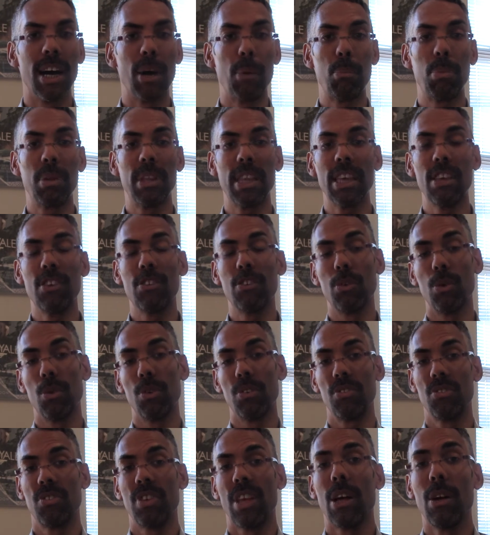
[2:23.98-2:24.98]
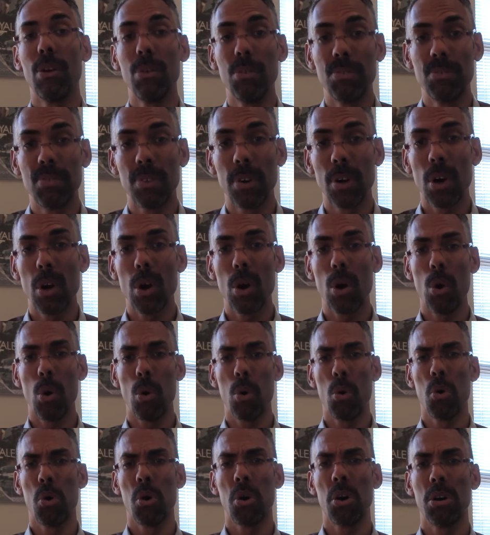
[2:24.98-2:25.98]
please yourself
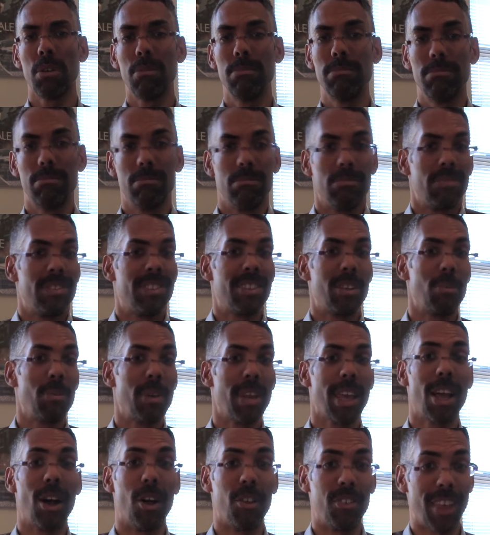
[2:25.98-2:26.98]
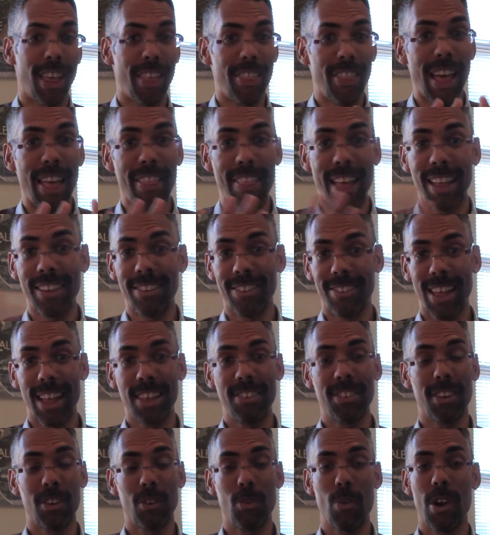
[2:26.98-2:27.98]
or somebody else?
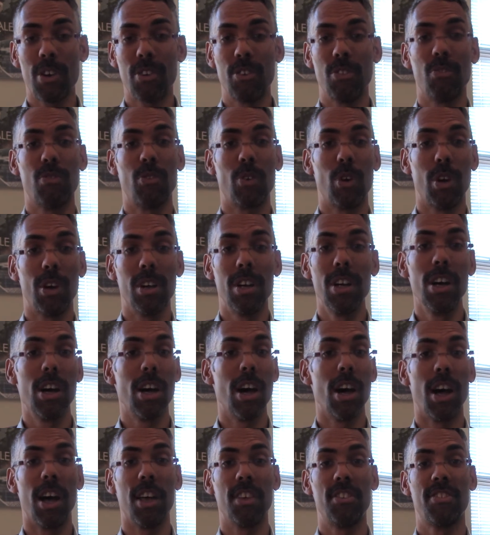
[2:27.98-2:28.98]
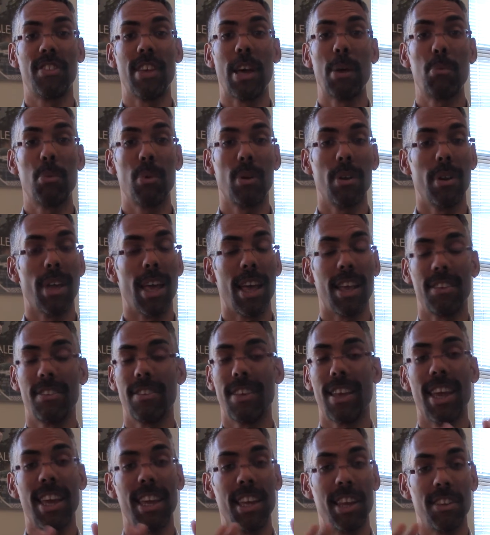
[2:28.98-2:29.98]
That's a question for a separate
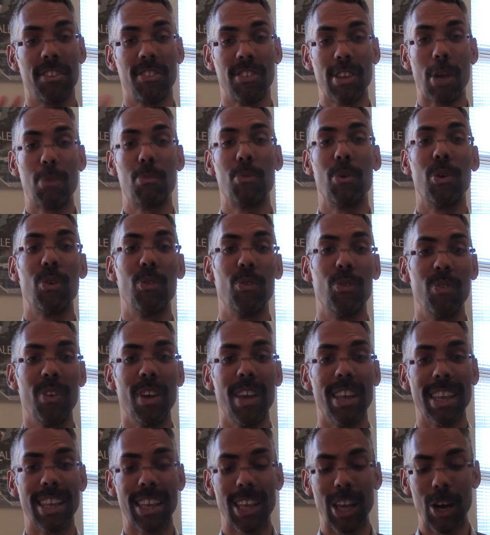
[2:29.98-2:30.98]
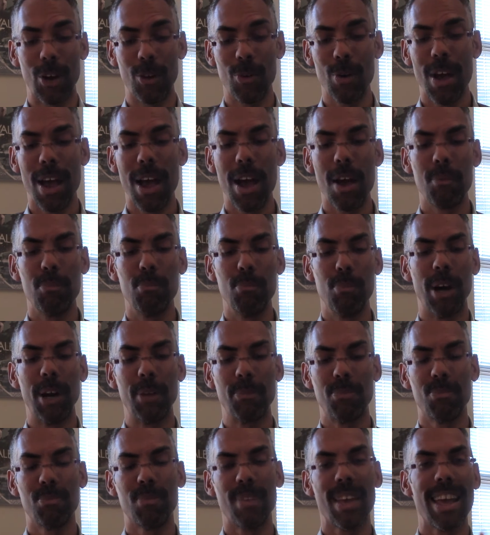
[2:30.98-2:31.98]
essay and a separate video.
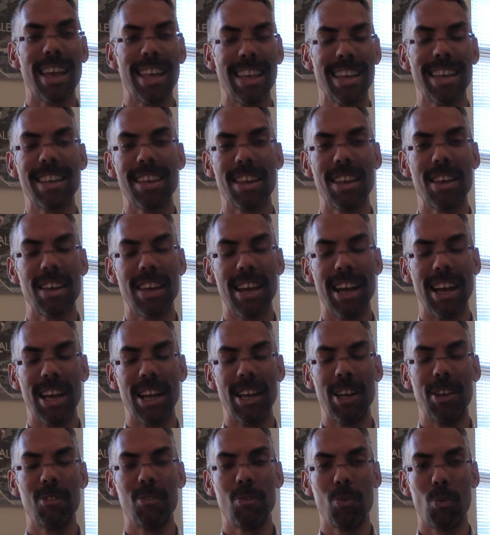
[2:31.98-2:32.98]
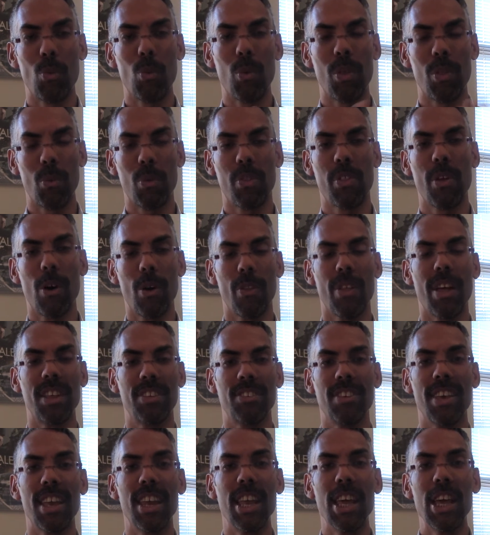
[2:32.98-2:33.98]
But with all that
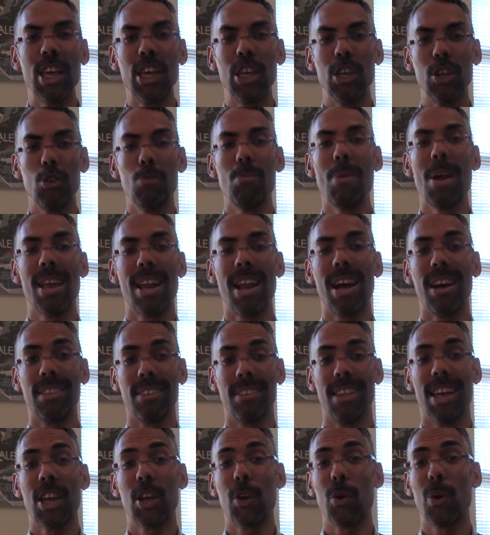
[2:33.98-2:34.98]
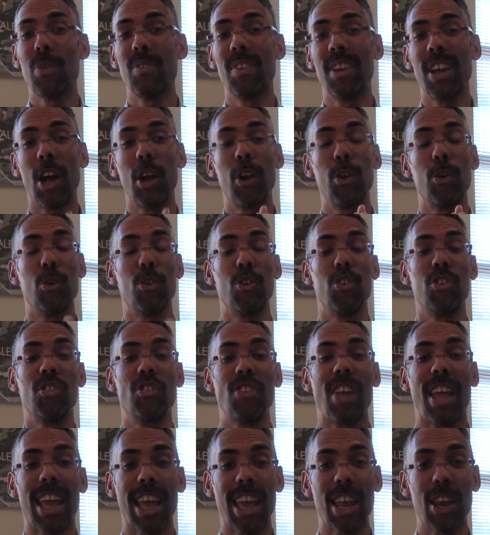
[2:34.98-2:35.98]
said, you may not like or even
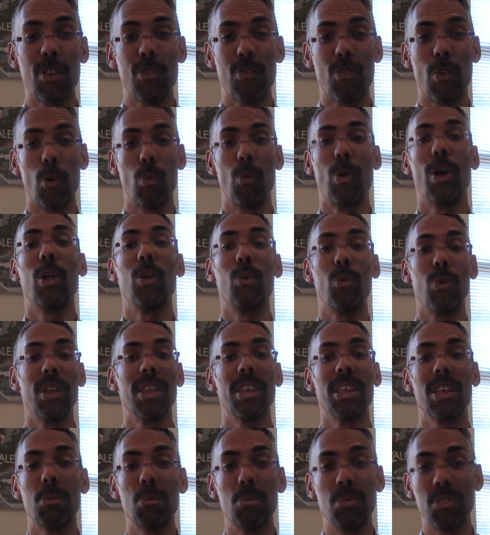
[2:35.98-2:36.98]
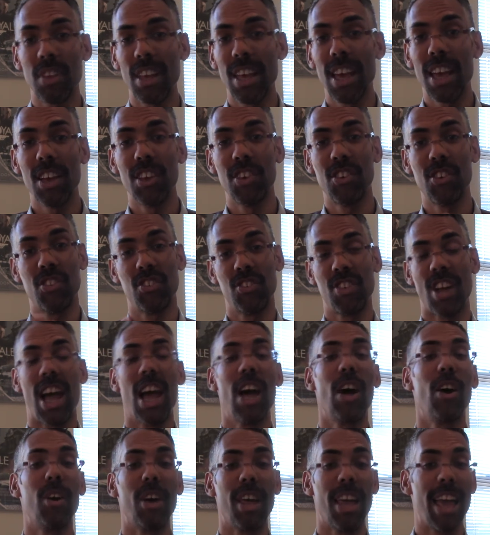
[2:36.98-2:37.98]
understand Pharrell Williams'
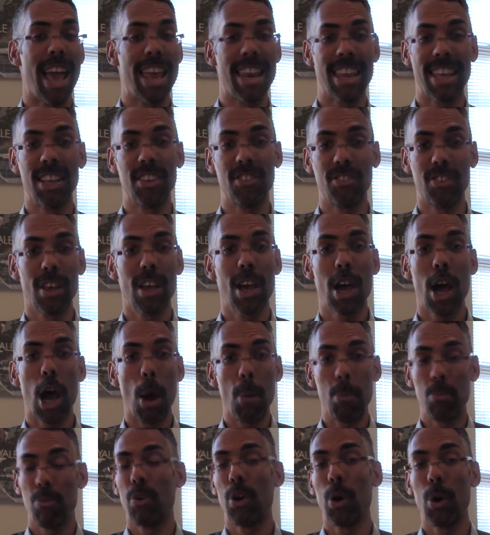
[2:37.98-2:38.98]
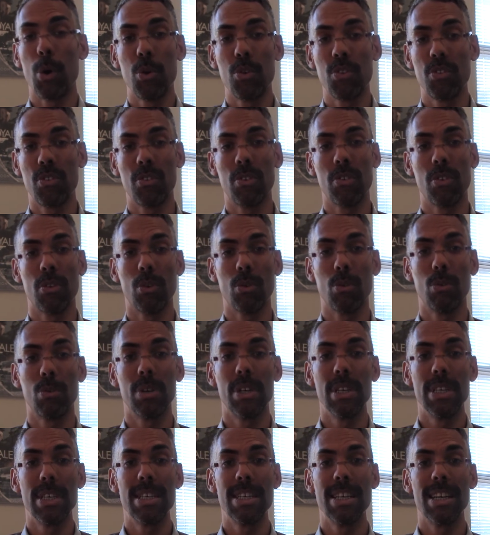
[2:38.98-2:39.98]
style and his approach
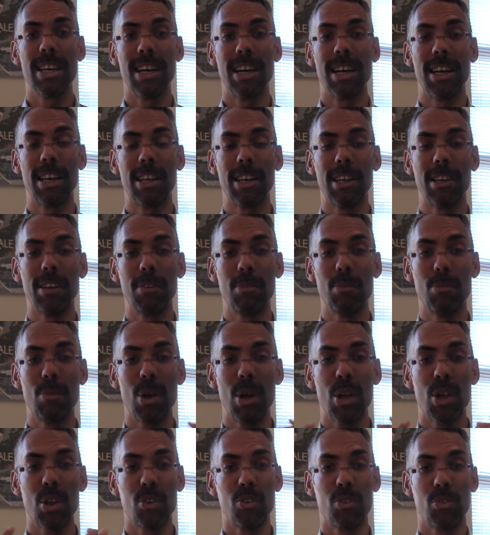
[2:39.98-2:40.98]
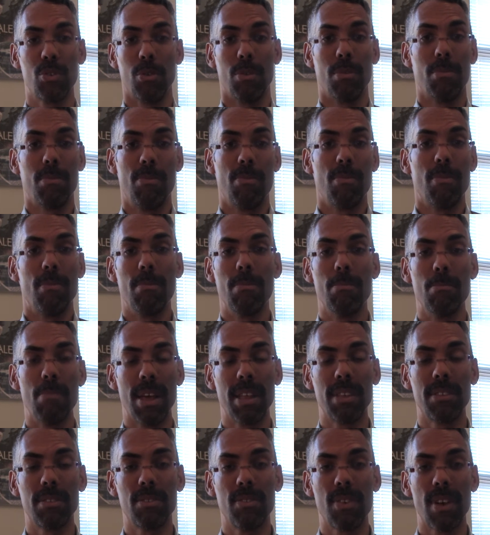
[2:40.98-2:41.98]
to
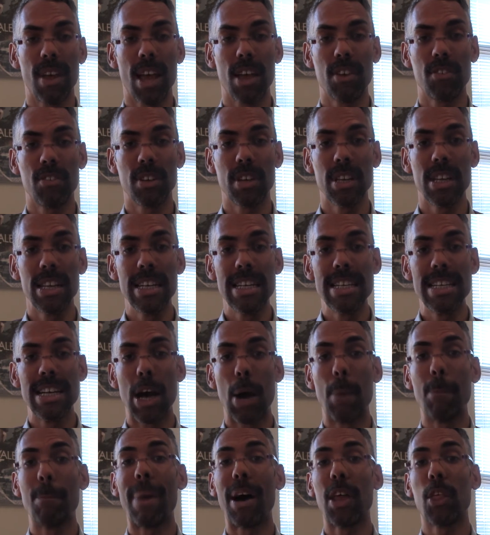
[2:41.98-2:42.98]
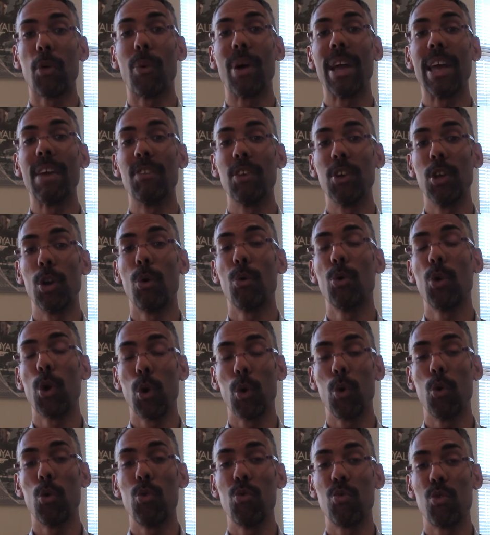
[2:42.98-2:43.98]
men's fashion. By the way, if you don't know
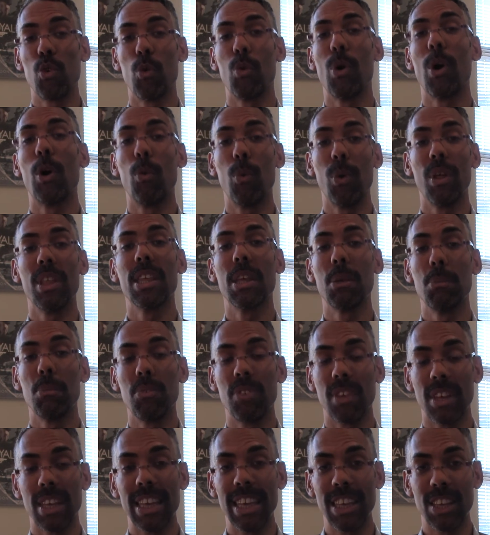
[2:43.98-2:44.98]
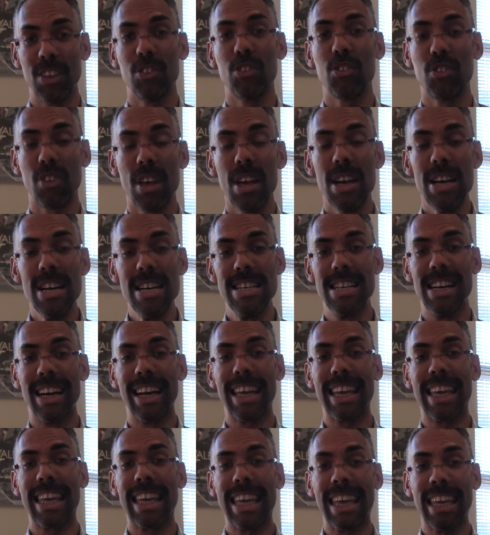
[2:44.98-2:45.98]
who Pharrell Williams is,
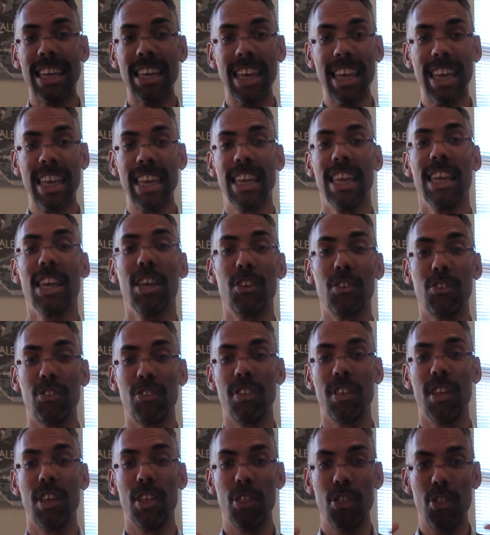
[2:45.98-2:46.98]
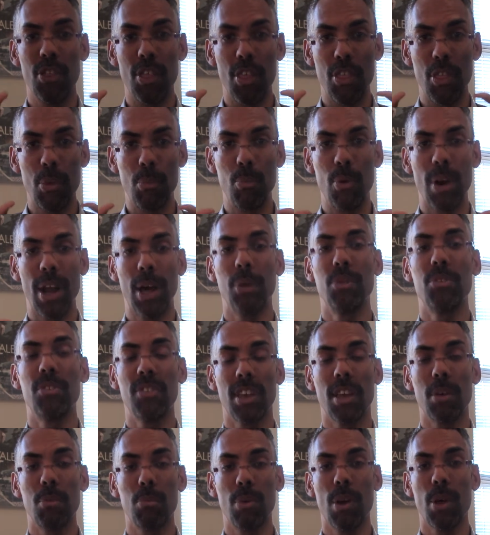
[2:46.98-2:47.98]
he is the
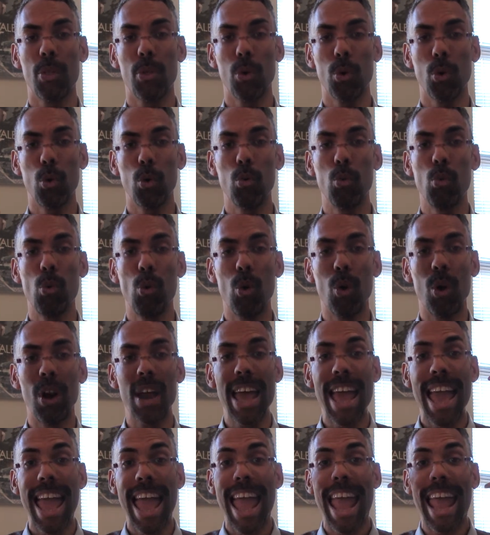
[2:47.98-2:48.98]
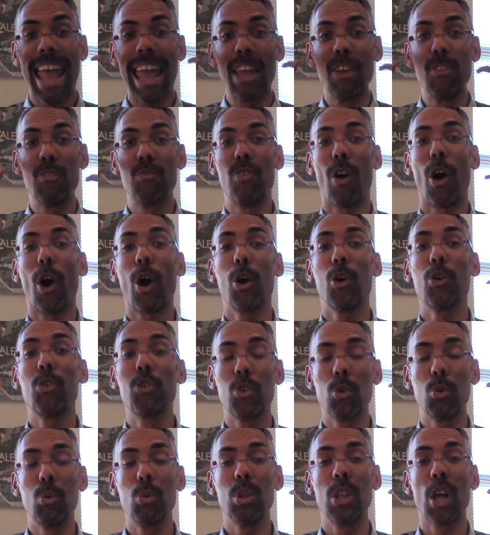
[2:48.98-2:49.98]
brown-skinned brother who wore a far
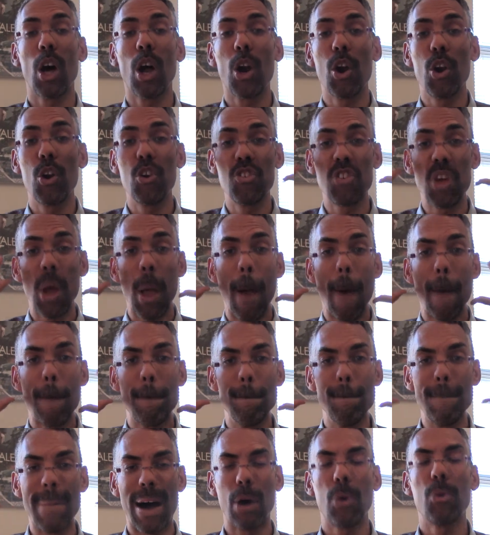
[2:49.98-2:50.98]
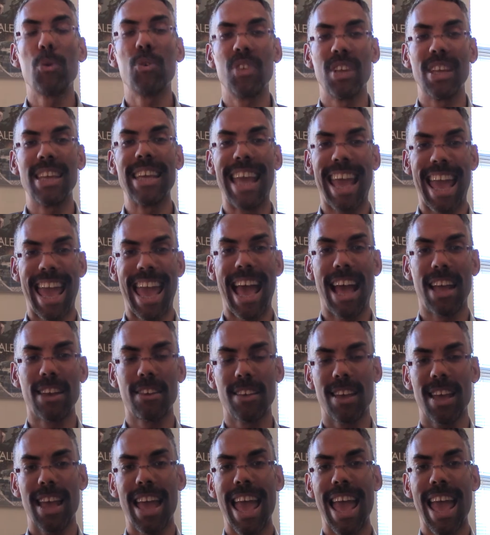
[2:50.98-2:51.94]
too large Mountie hat